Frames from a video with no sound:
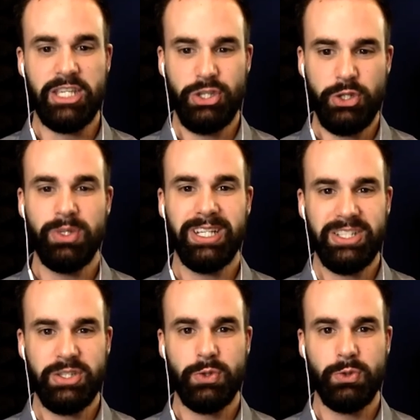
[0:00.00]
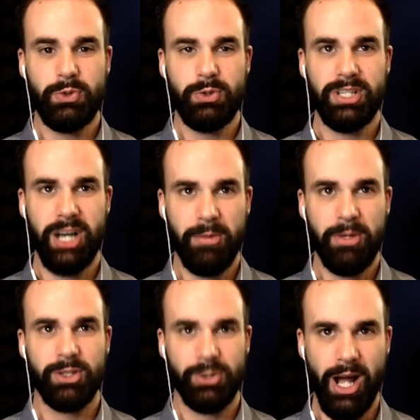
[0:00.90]
you need to come
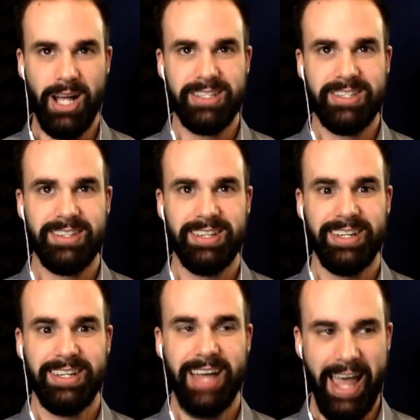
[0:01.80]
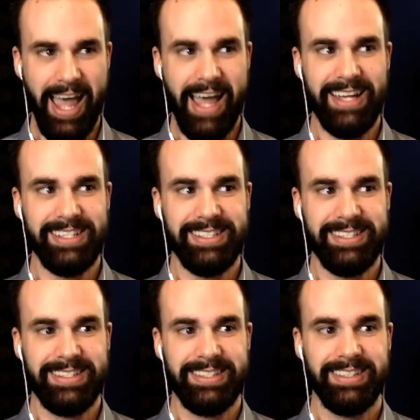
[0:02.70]
across
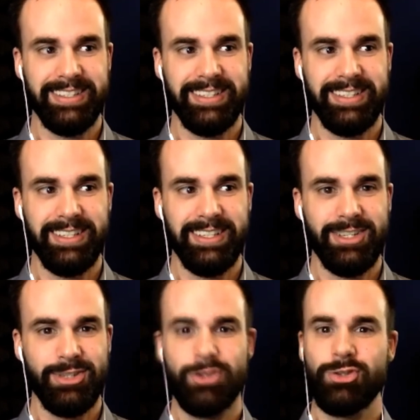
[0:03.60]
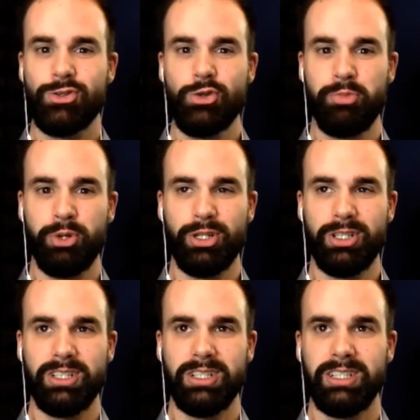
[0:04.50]
as
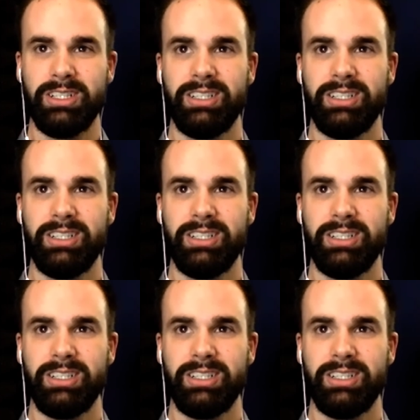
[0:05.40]
super